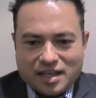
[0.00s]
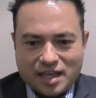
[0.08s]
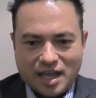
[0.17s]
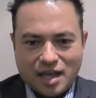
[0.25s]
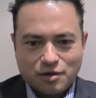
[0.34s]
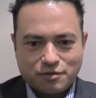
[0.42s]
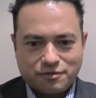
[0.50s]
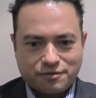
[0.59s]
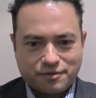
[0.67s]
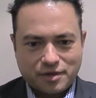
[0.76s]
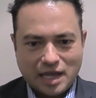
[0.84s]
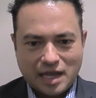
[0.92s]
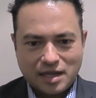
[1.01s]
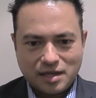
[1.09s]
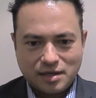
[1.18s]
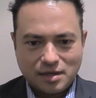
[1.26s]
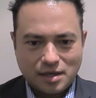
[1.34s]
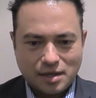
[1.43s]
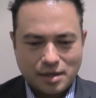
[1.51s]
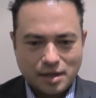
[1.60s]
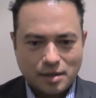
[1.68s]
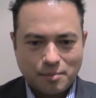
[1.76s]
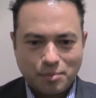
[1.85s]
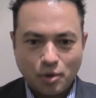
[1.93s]
out of a
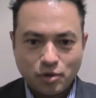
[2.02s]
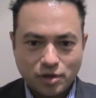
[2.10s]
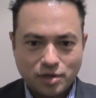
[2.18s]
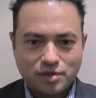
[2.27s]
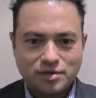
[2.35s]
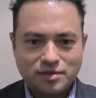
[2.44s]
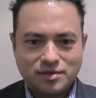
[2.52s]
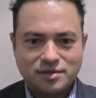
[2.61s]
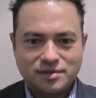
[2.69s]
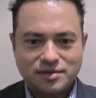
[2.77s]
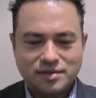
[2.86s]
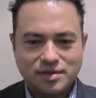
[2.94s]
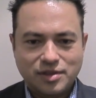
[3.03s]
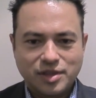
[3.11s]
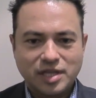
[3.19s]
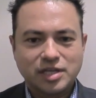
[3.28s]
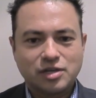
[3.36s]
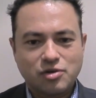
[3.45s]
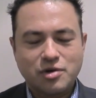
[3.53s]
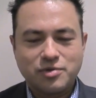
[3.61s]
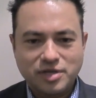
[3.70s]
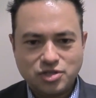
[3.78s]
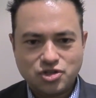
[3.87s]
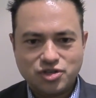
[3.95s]
book, Think and Grow
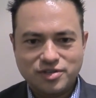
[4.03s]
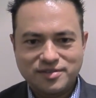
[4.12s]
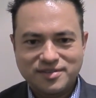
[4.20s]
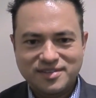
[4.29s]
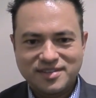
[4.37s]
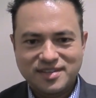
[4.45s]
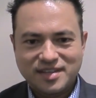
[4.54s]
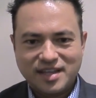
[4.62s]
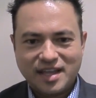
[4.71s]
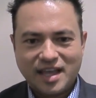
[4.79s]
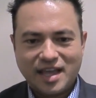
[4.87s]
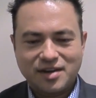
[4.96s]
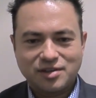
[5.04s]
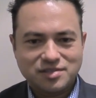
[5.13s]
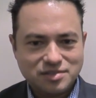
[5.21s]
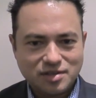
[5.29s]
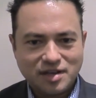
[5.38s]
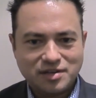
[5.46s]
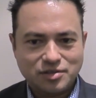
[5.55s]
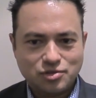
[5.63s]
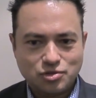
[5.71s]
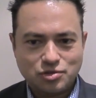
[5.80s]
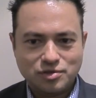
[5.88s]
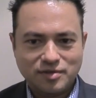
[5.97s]
Rich, and I decided
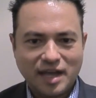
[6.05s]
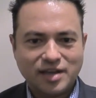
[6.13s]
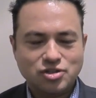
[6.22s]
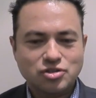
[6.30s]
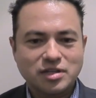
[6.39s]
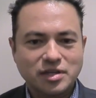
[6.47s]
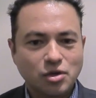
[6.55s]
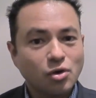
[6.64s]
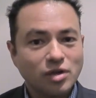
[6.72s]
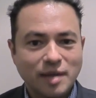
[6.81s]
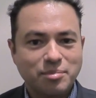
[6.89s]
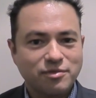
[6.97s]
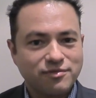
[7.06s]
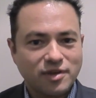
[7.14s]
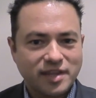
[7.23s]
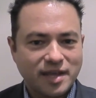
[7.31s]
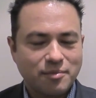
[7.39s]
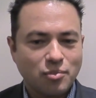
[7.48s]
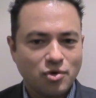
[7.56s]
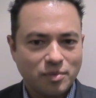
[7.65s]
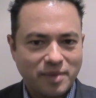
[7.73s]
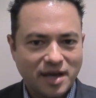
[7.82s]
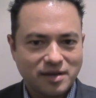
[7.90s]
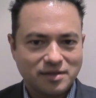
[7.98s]
to actually call up and find out more
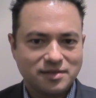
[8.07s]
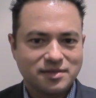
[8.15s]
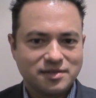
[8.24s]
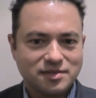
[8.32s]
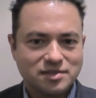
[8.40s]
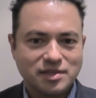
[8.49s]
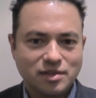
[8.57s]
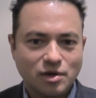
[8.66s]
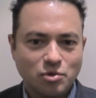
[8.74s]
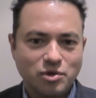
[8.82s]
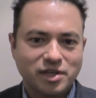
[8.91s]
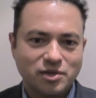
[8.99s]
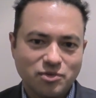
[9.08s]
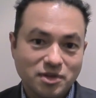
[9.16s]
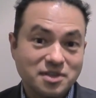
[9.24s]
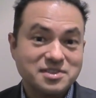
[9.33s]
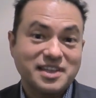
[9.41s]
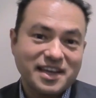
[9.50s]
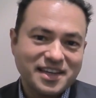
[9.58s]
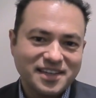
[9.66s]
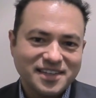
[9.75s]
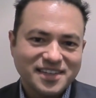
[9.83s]
about it, seeing that I work in real estate,